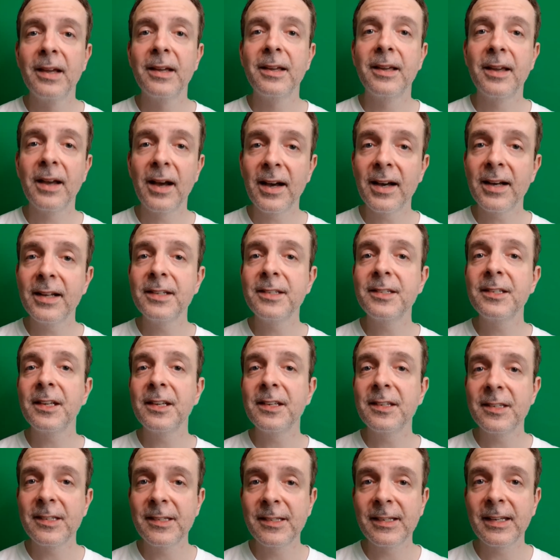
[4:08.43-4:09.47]
God's
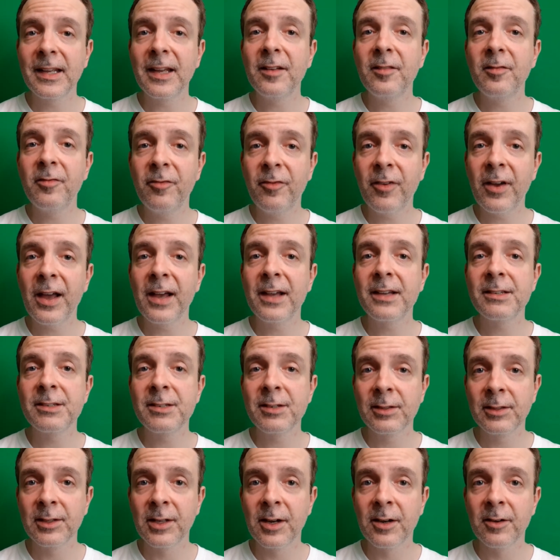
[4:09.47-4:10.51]

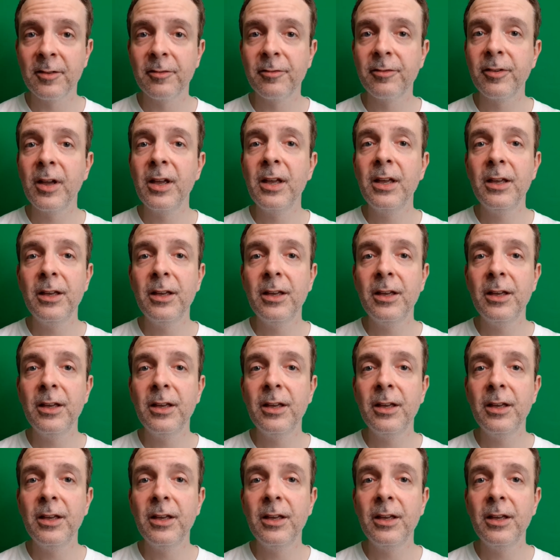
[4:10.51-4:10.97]
steadfast love